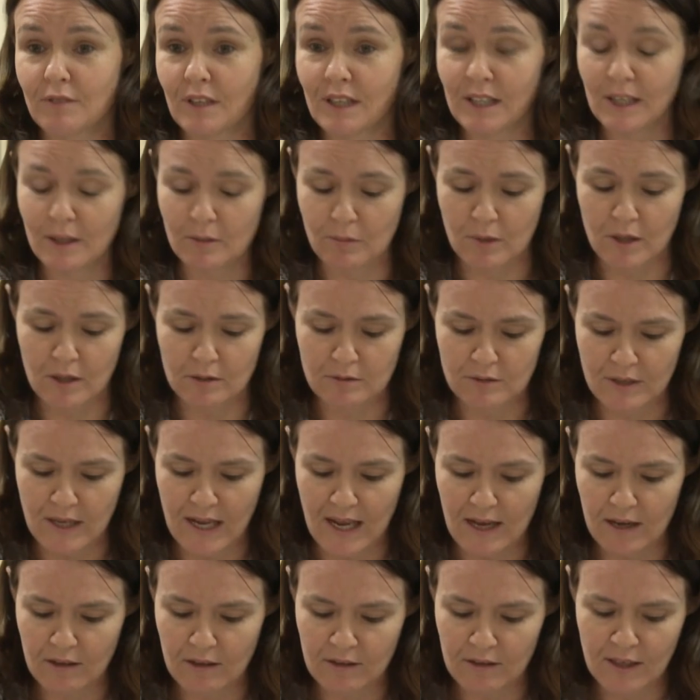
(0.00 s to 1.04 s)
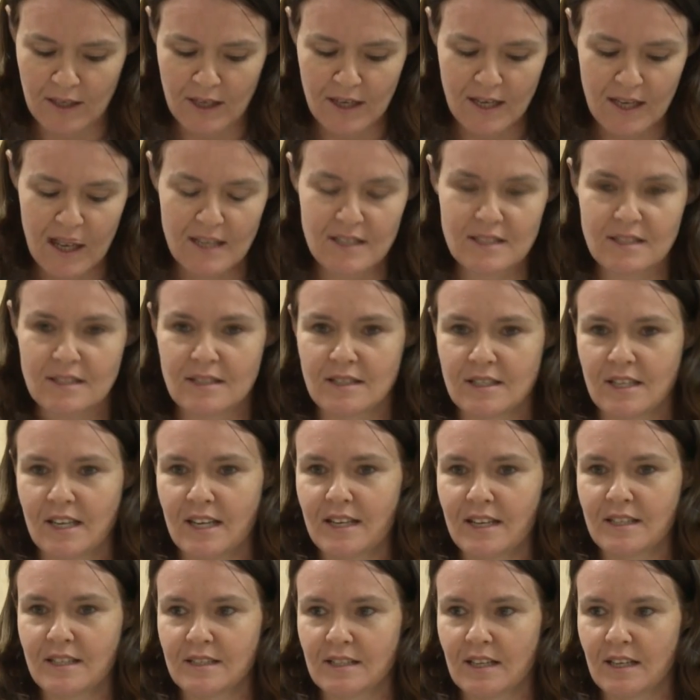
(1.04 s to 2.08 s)
really well now, his
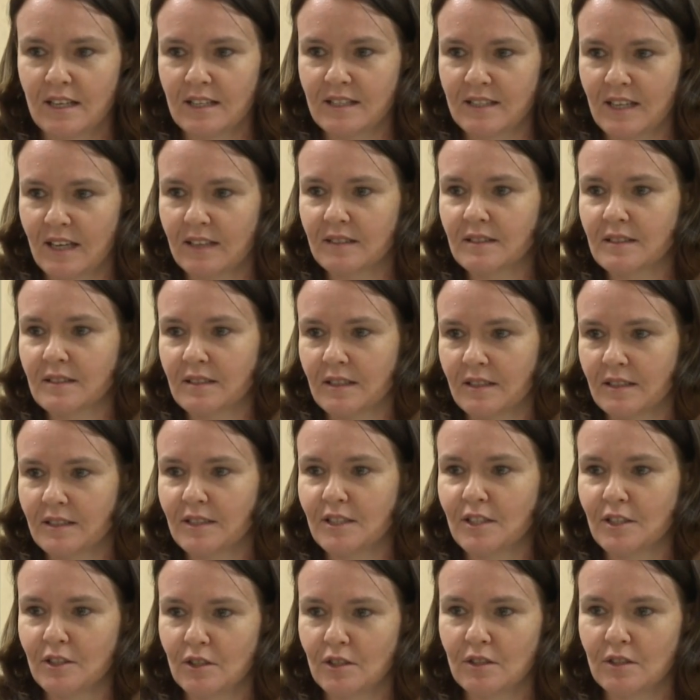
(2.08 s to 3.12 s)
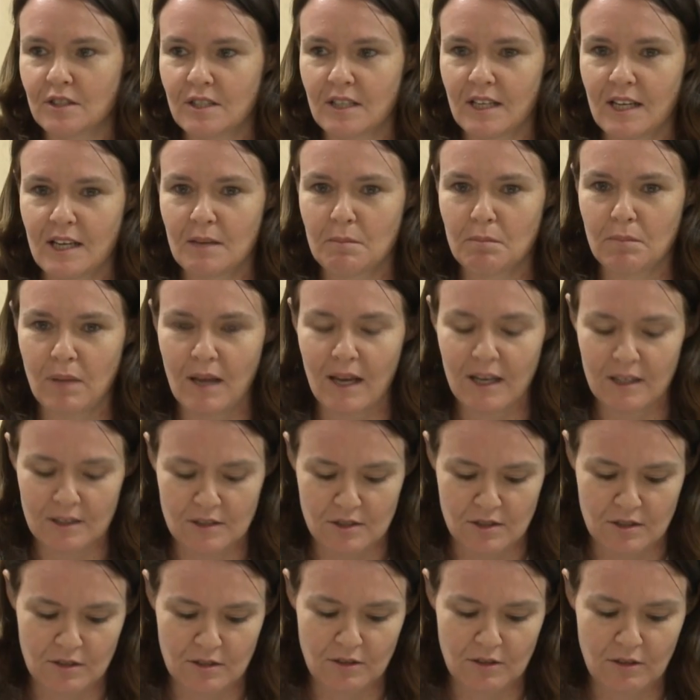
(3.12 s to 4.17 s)
TSC does continue to
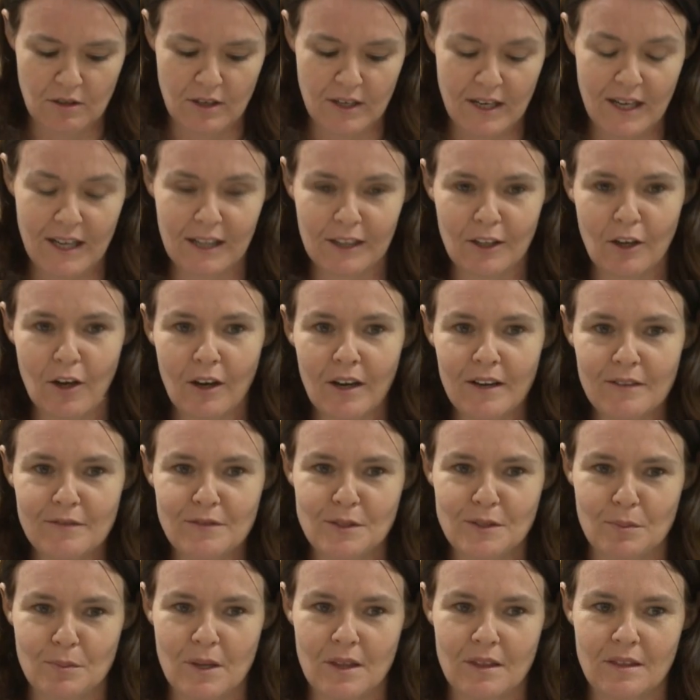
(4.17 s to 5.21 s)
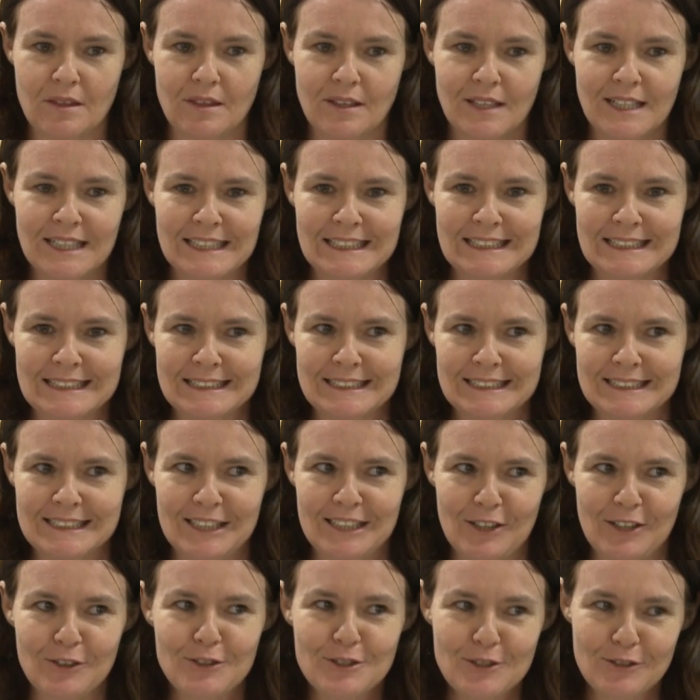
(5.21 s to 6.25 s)
impact on our lives with
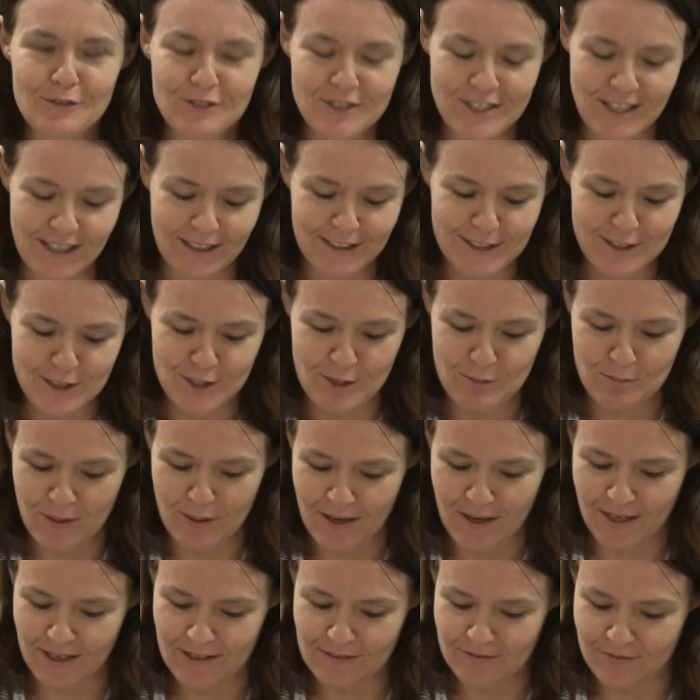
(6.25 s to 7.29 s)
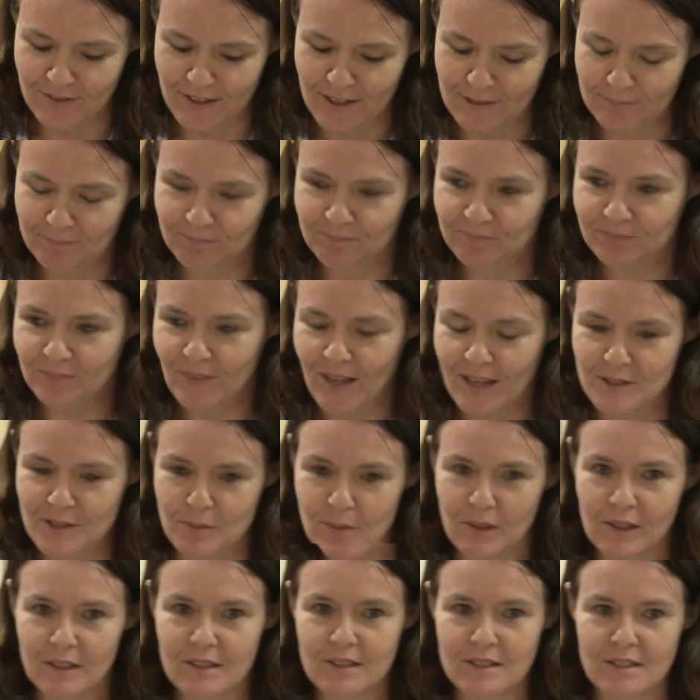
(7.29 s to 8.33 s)
lots of challenging behaviour, as
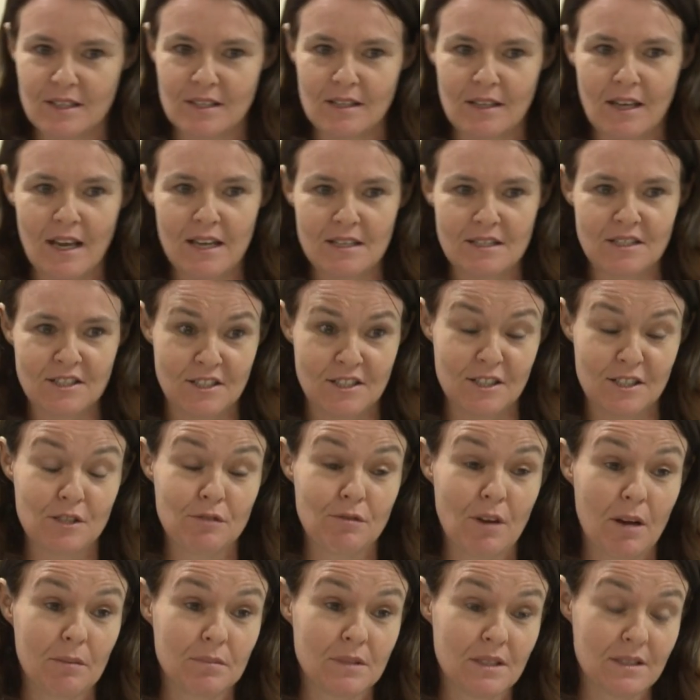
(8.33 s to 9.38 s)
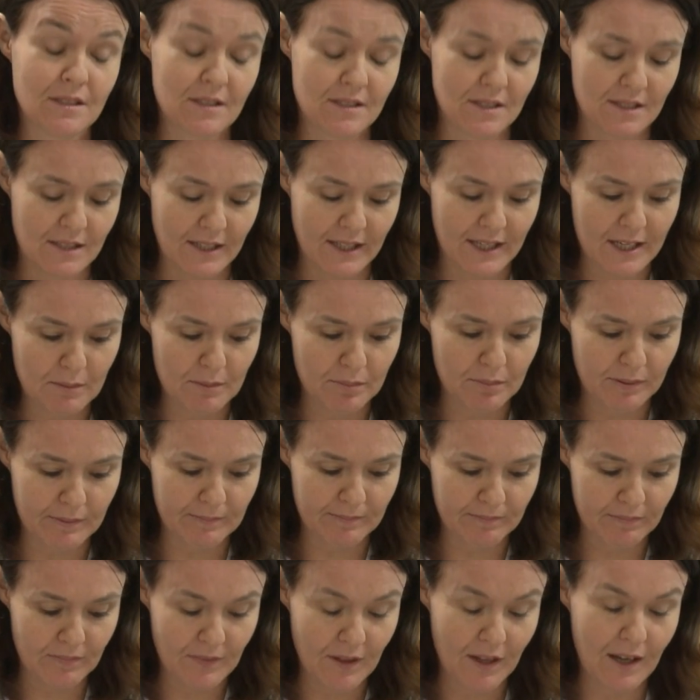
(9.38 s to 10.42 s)
well as disrupted sleep,
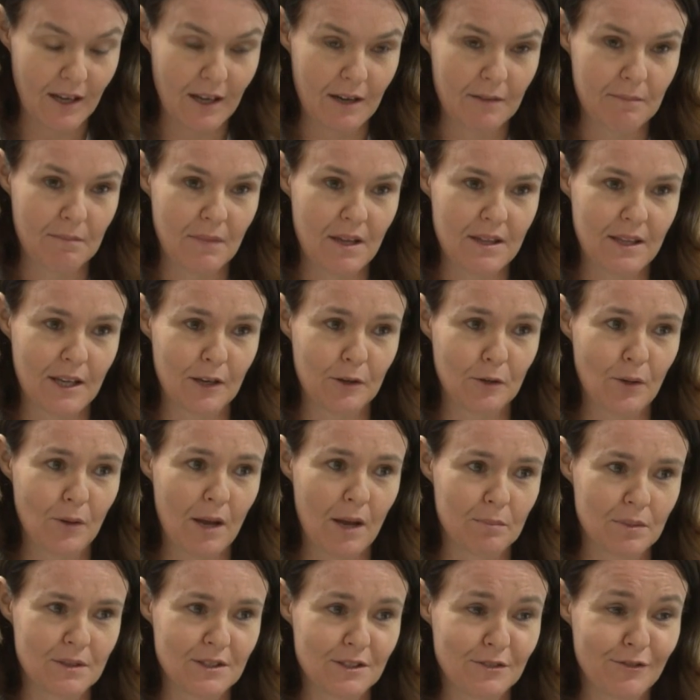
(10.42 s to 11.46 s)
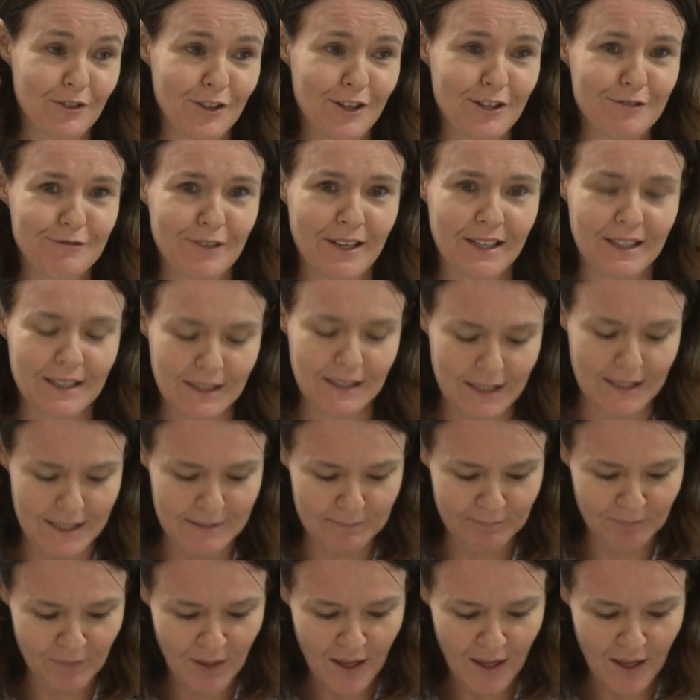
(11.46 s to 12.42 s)
and that all happens very regularly.